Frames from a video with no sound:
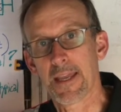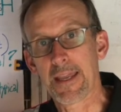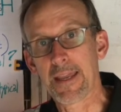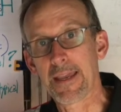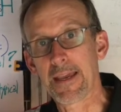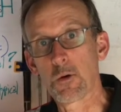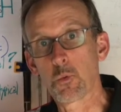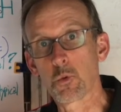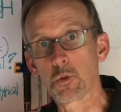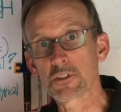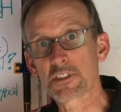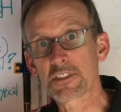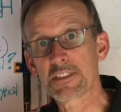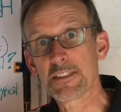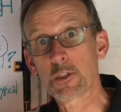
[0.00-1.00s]
and we'll
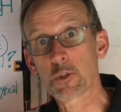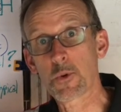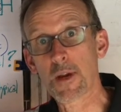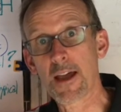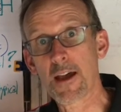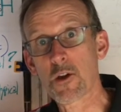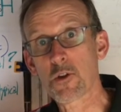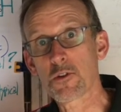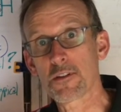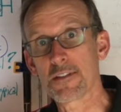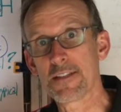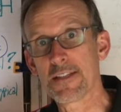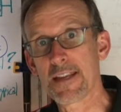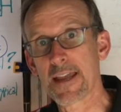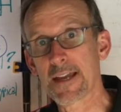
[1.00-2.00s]
see you around
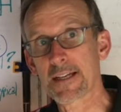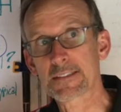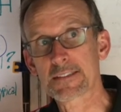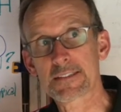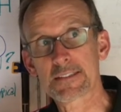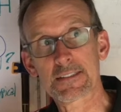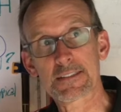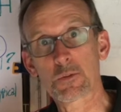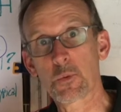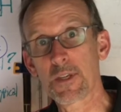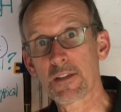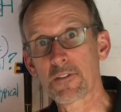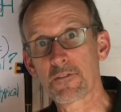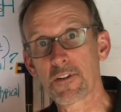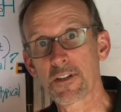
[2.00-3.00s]
next
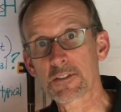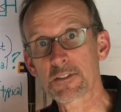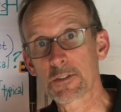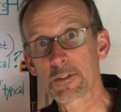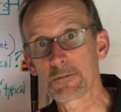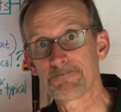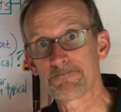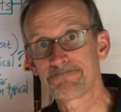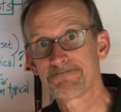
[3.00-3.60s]
week very soon.